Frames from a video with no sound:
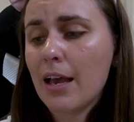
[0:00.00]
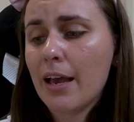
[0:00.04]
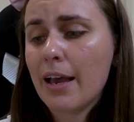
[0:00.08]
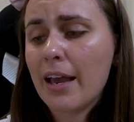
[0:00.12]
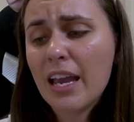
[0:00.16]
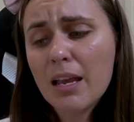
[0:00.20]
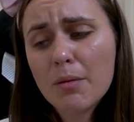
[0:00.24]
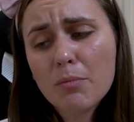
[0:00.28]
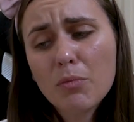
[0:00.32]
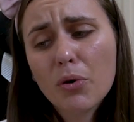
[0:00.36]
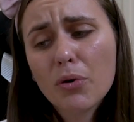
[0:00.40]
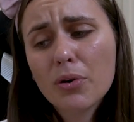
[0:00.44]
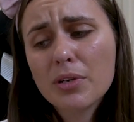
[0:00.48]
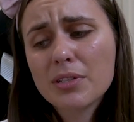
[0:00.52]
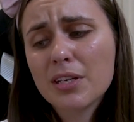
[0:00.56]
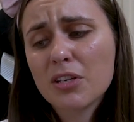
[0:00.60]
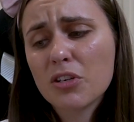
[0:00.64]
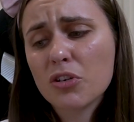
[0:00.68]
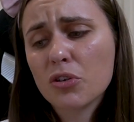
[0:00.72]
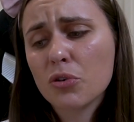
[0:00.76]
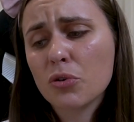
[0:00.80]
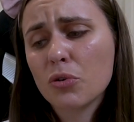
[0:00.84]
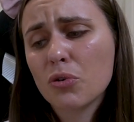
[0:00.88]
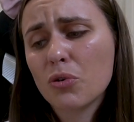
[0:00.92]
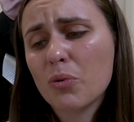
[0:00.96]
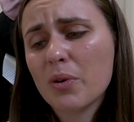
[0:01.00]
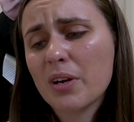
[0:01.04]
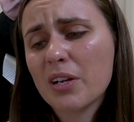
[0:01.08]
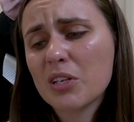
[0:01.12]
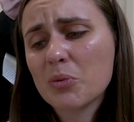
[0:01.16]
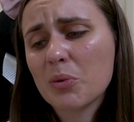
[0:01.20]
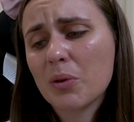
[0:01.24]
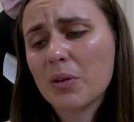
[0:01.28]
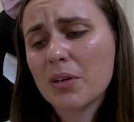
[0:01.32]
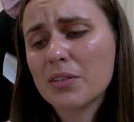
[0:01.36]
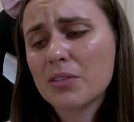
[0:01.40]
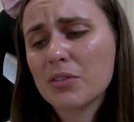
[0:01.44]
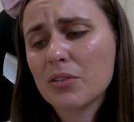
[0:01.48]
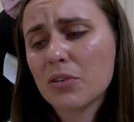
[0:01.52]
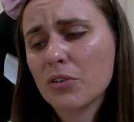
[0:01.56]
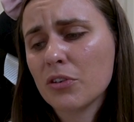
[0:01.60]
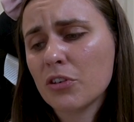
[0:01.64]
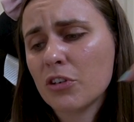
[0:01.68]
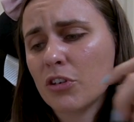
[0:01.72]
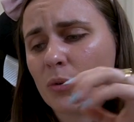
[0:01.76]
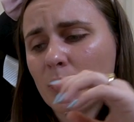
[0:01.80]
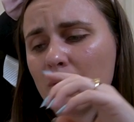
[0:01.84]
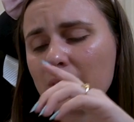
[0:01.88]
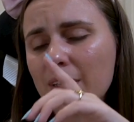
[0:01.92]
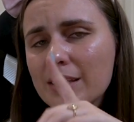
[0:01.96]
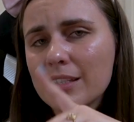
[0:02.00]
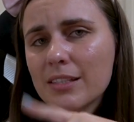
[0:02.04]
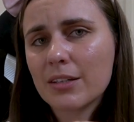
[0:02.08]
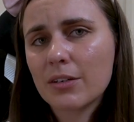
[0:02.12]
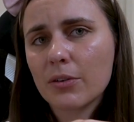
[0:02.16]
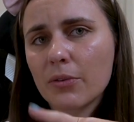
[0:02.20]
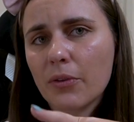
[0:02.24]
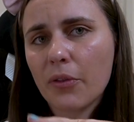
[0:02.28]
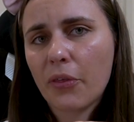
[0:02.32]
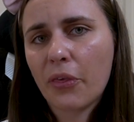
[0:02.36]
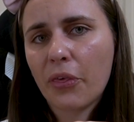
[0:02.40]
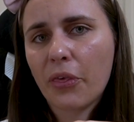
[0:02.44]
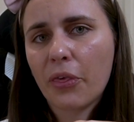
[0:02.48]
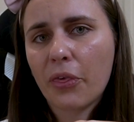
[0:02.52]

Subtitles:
Heatmor is such a cool one as well. He's so cute with his little